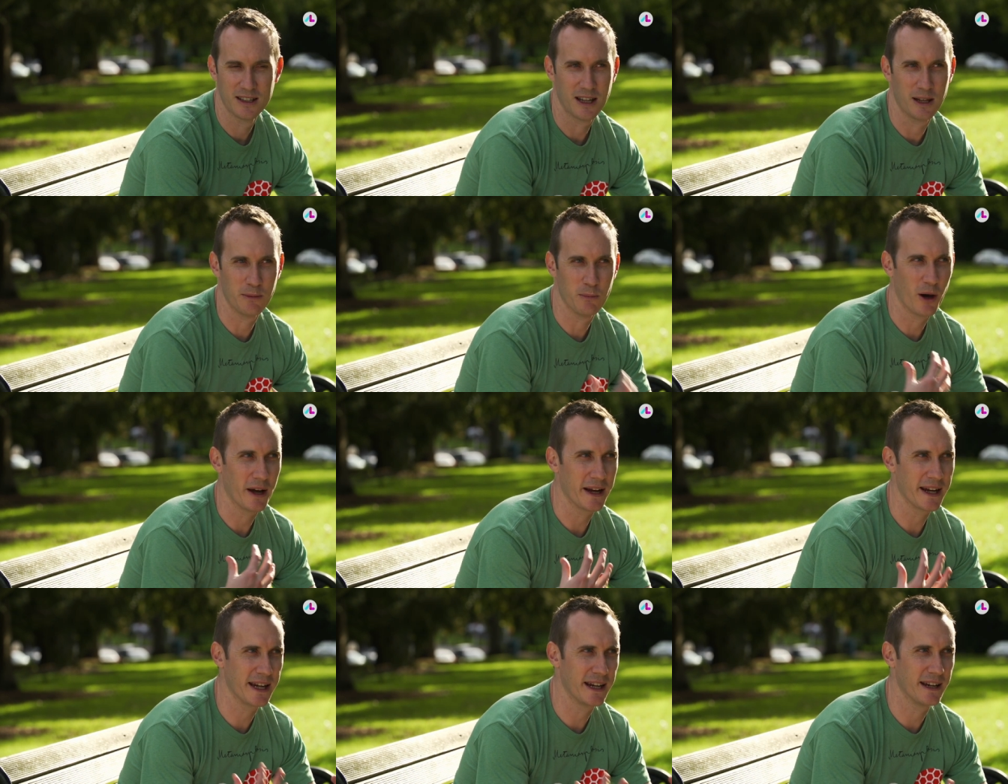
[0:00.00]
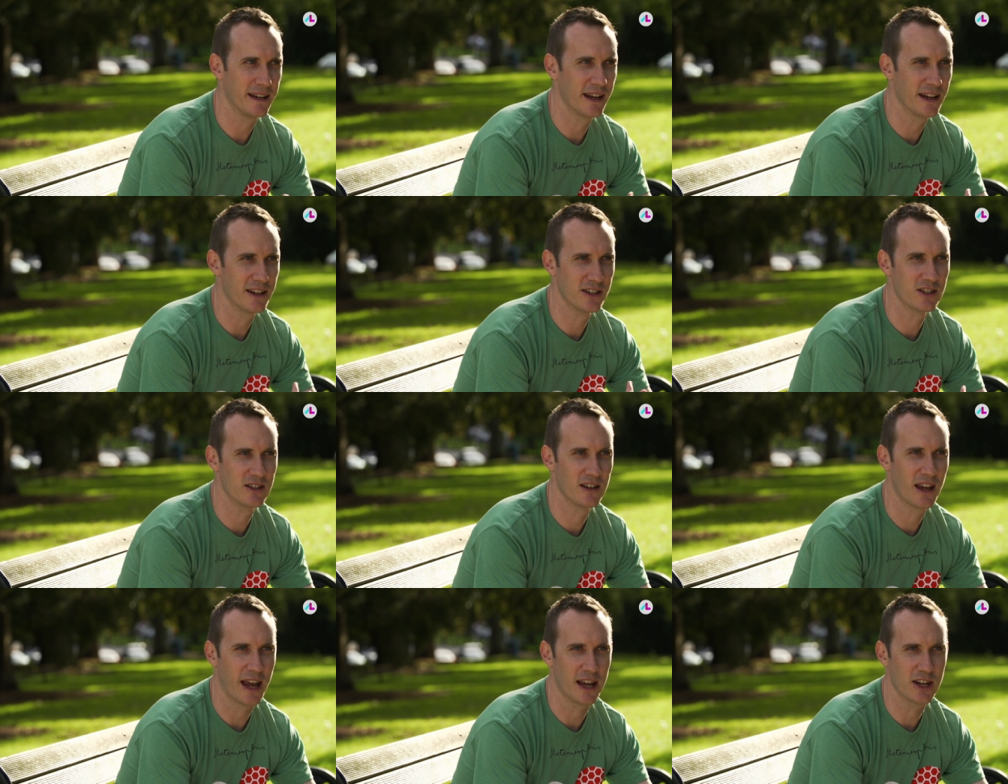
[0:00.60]
in my head,
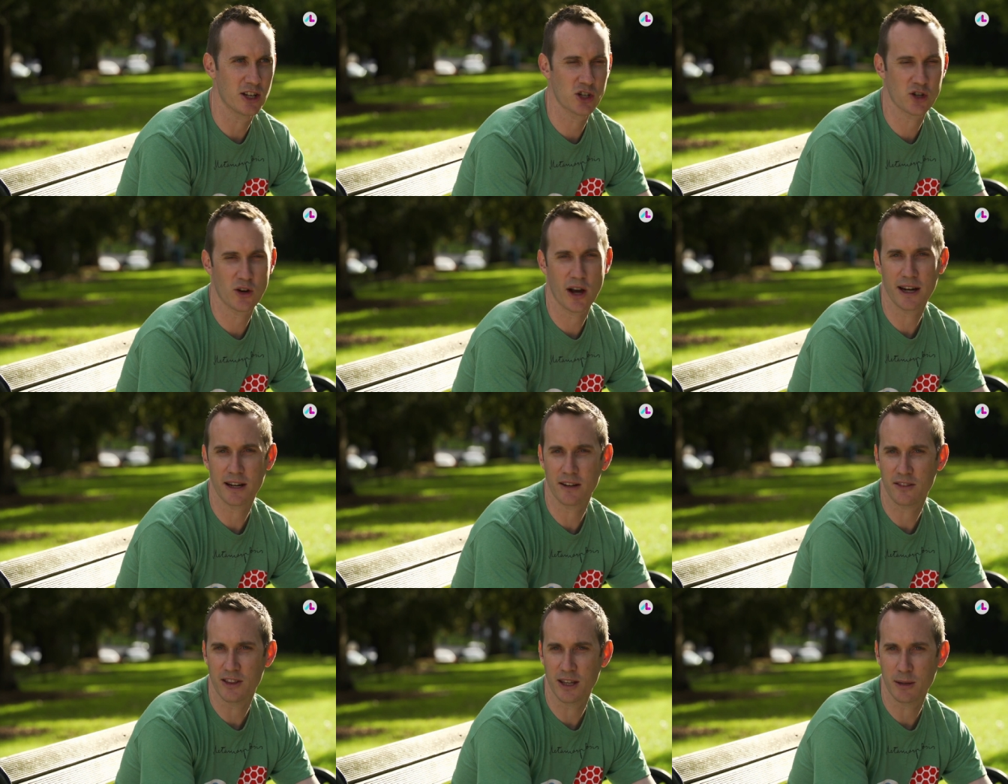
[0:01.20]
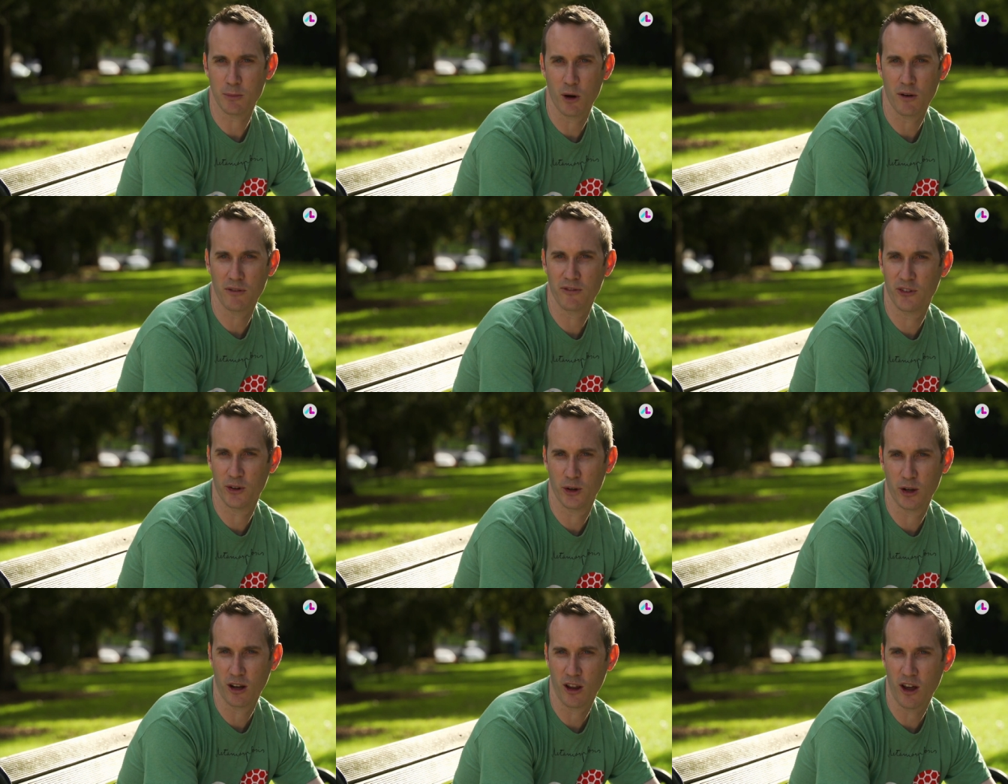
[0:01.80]
had traded them off
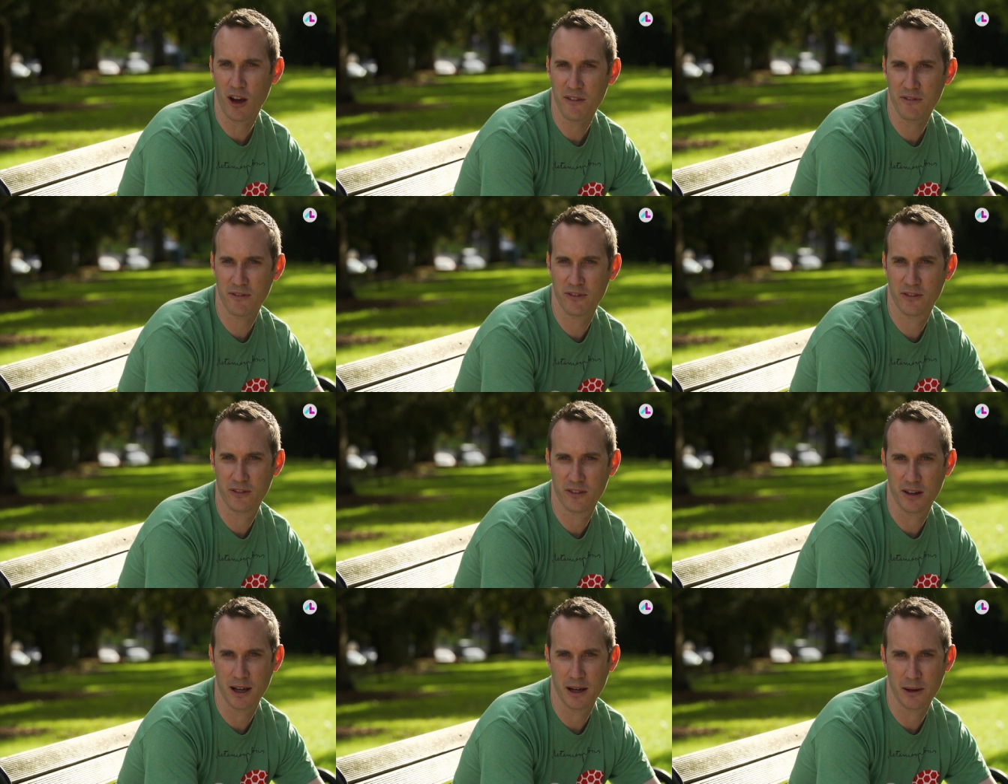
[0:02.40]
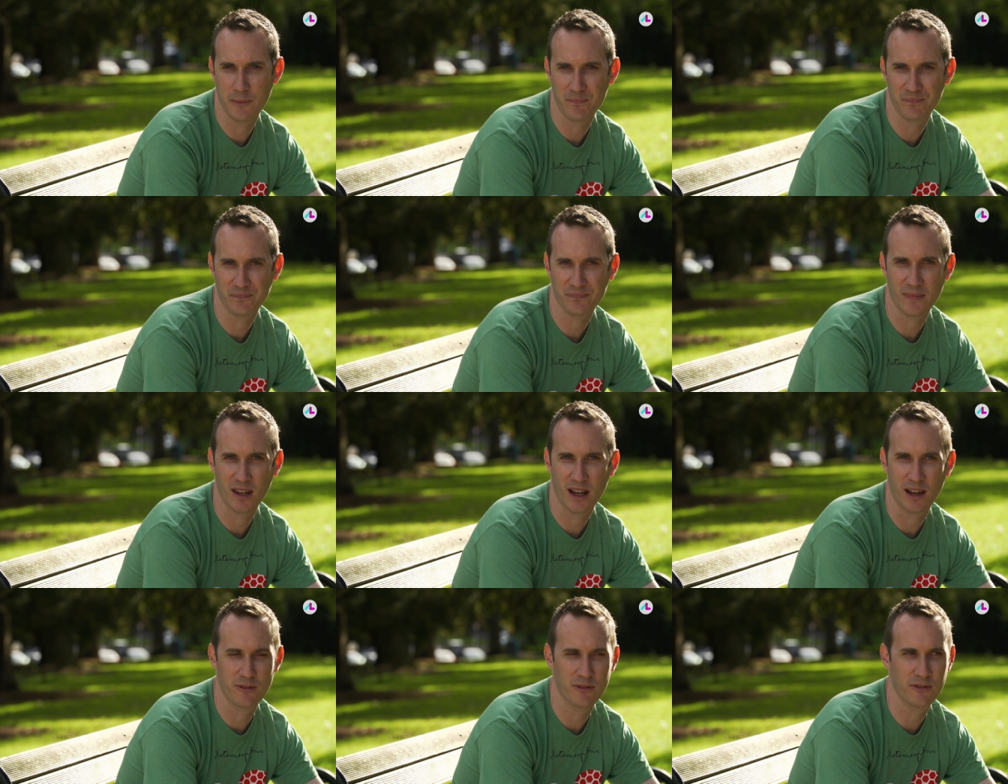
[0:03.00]
for her life
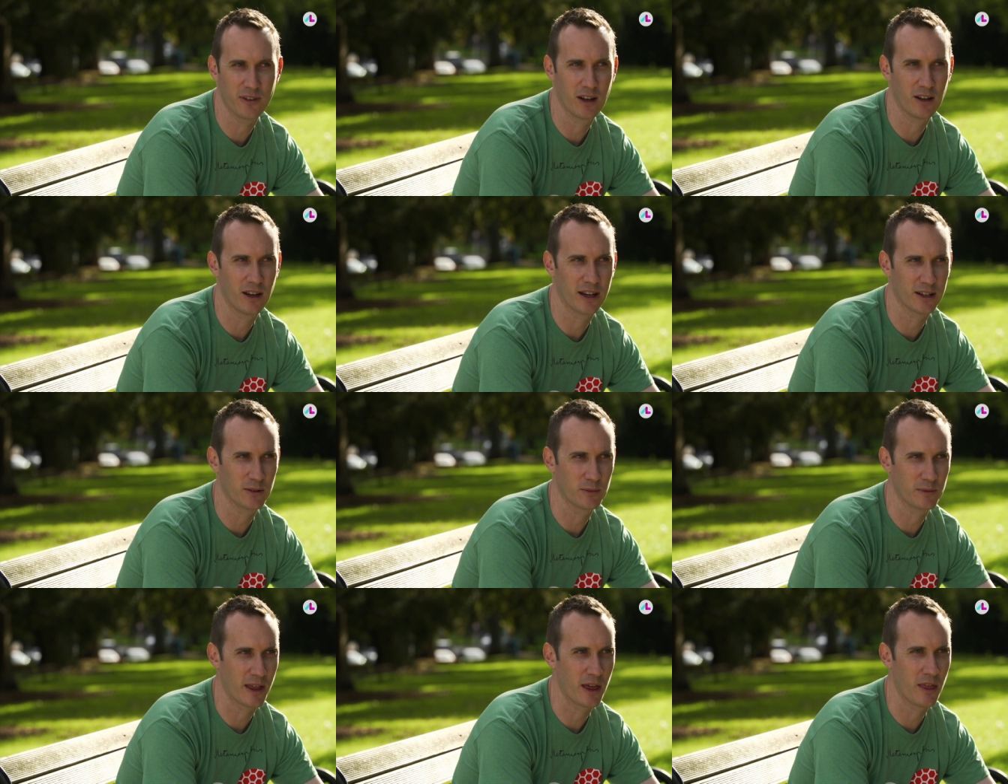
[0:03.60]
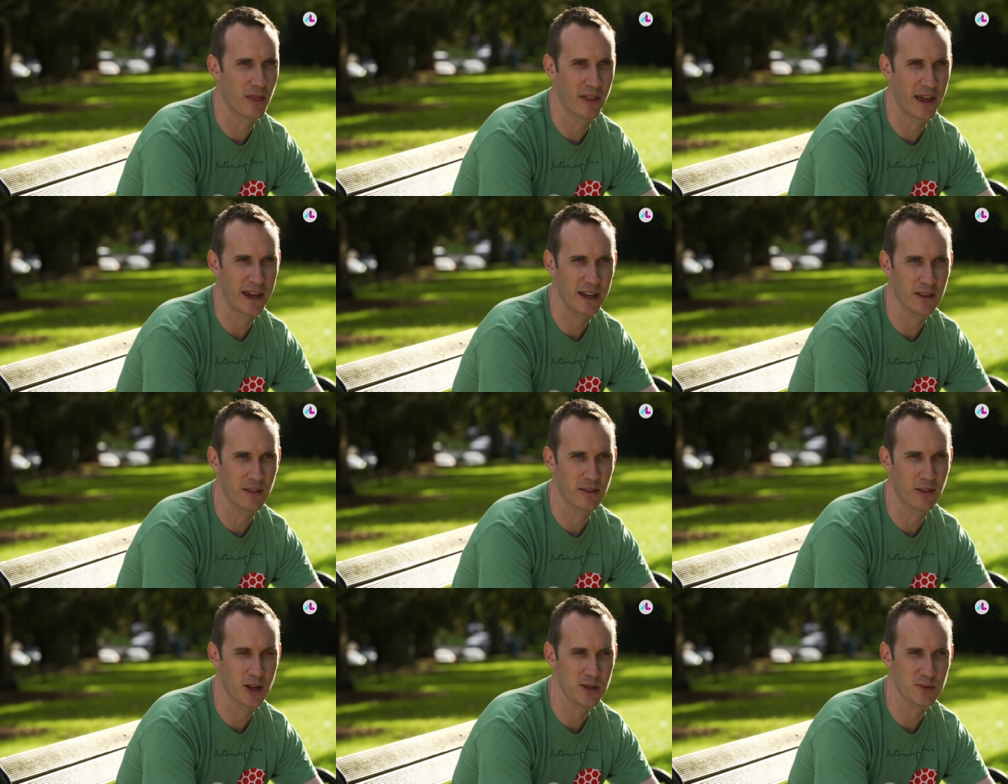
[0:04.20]
and felt like
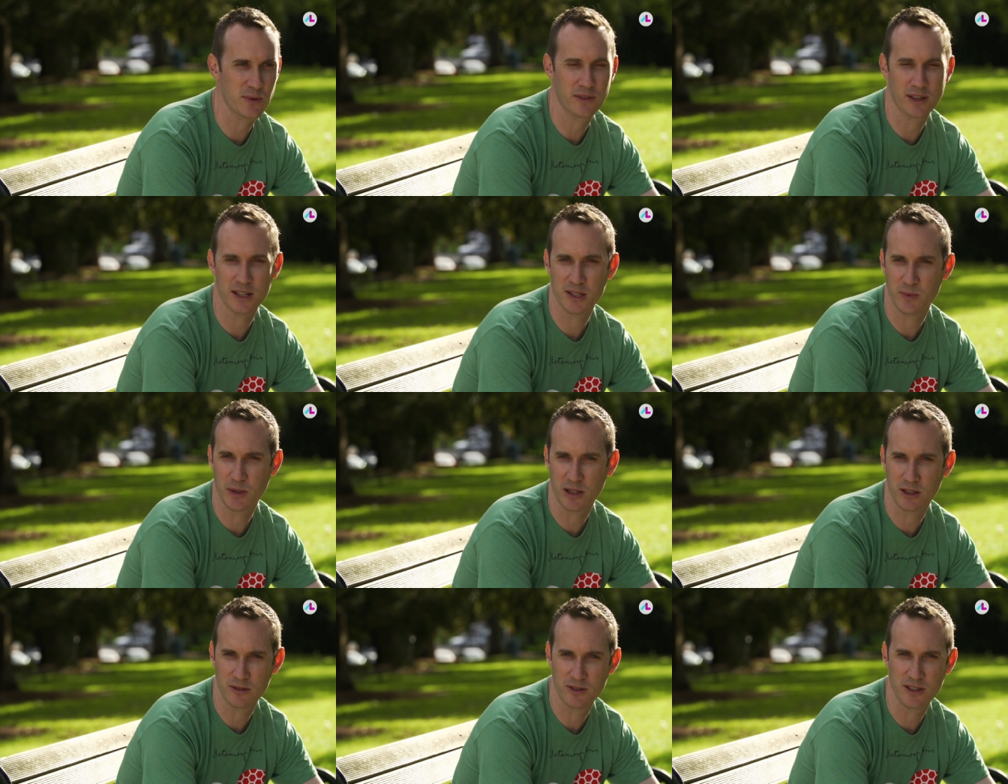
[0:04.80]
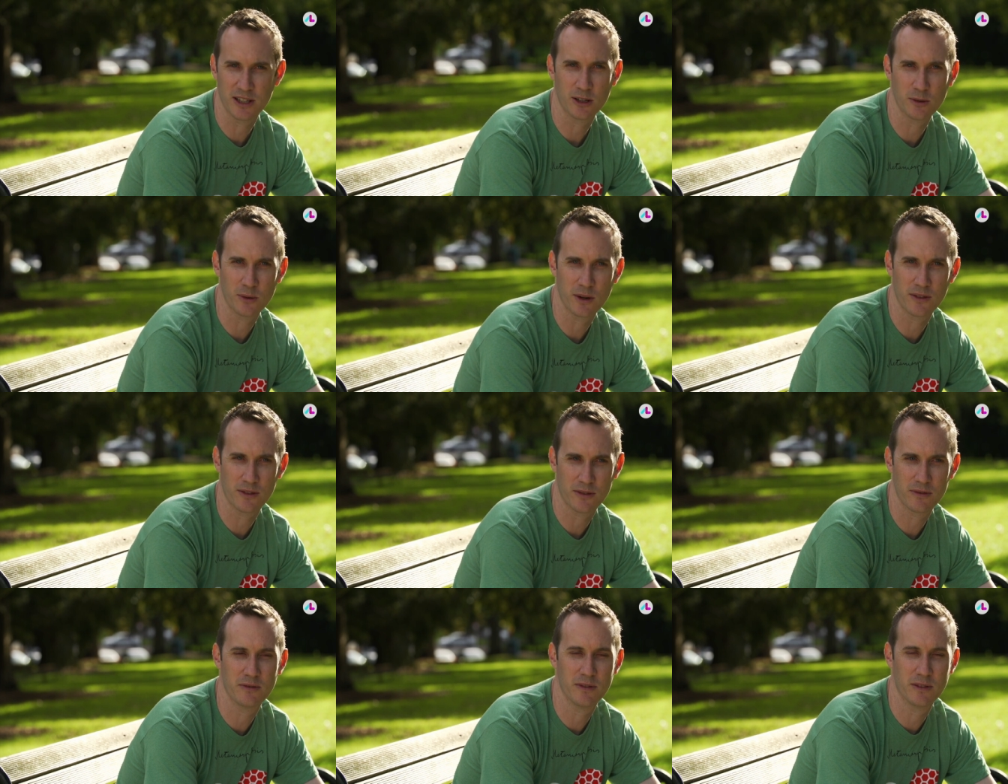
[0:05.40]
that those were things we could deal
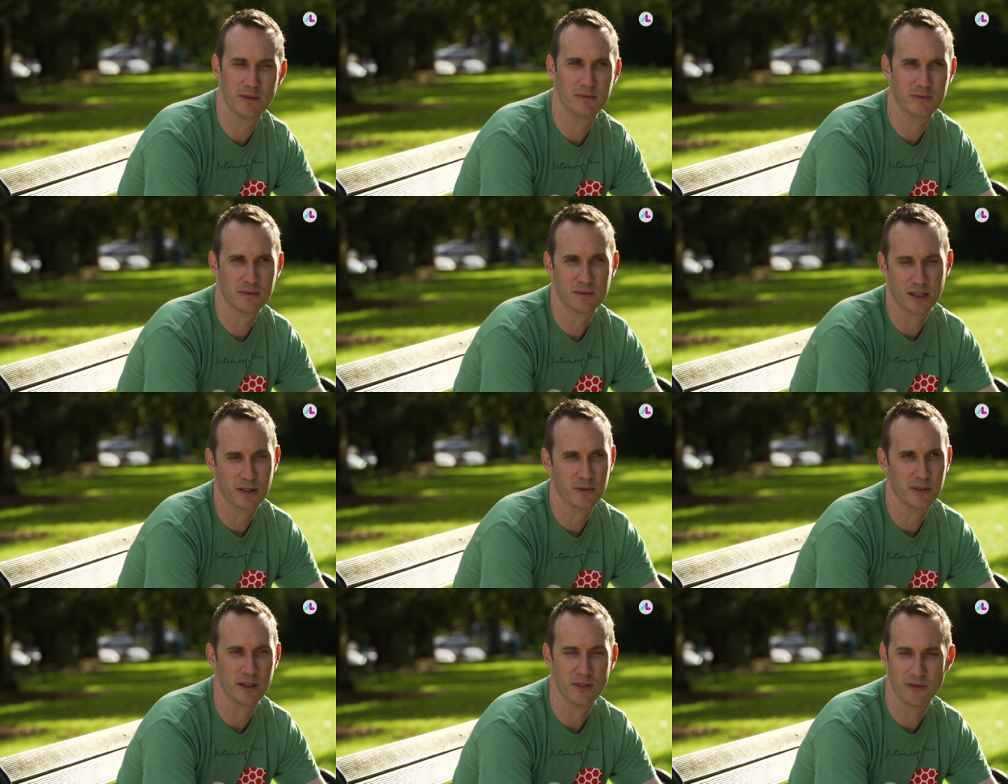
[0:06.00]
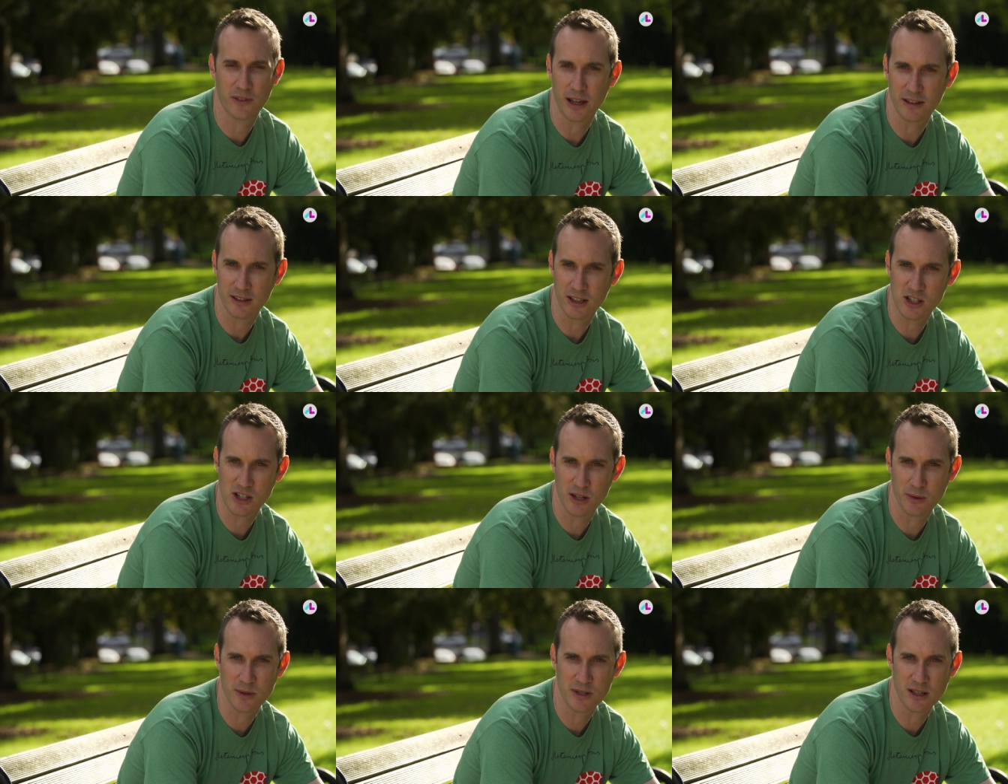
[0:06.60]
with, given the fact
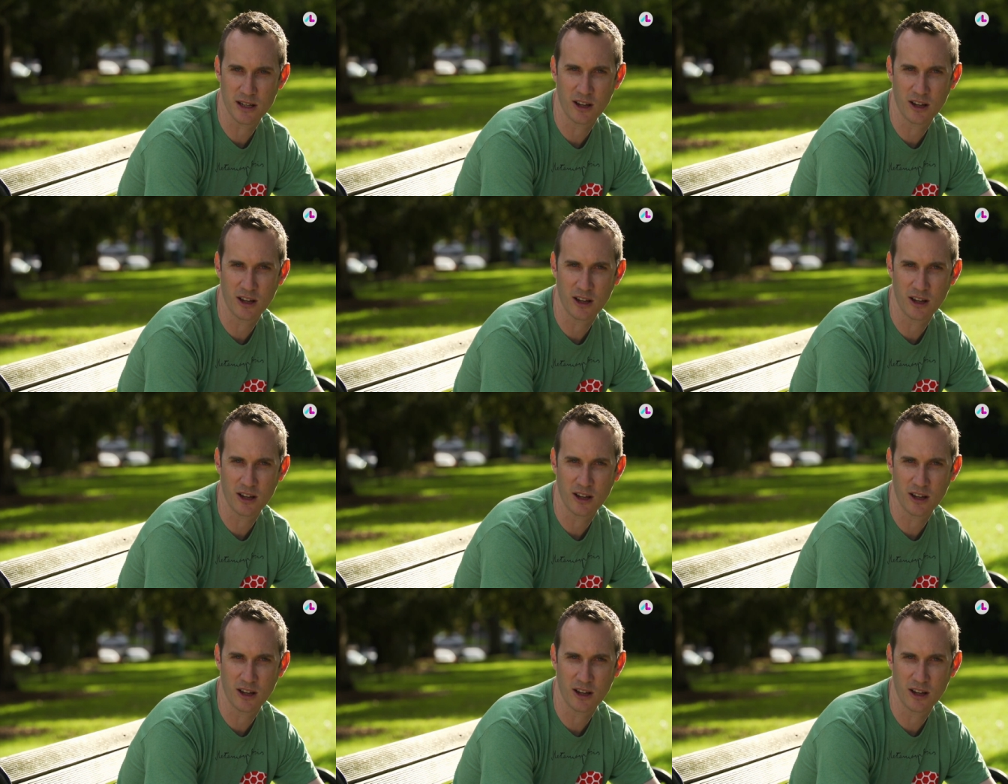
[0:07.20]
that she was